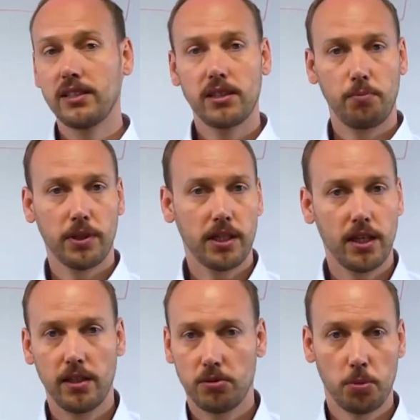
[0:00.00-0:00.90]

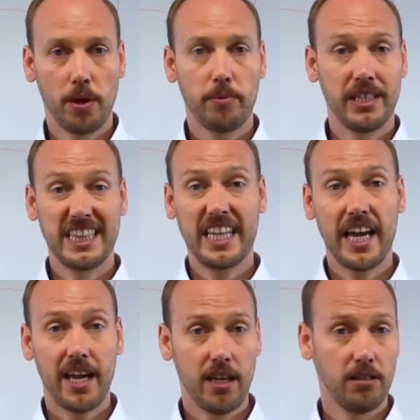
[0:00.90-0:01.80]
Typically, it's maybe in a
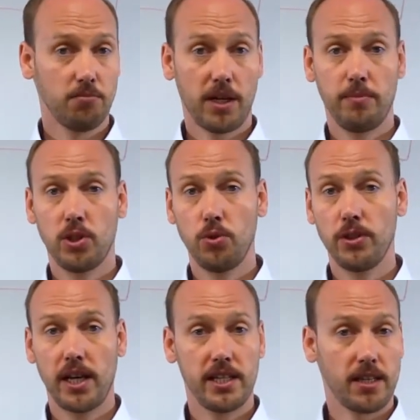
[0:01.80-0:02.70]
day, it can be 2
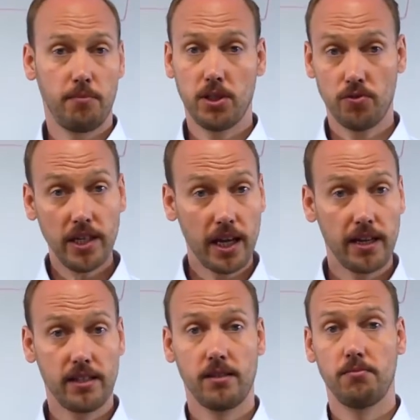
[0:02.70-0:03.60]
days, it can be 3 days,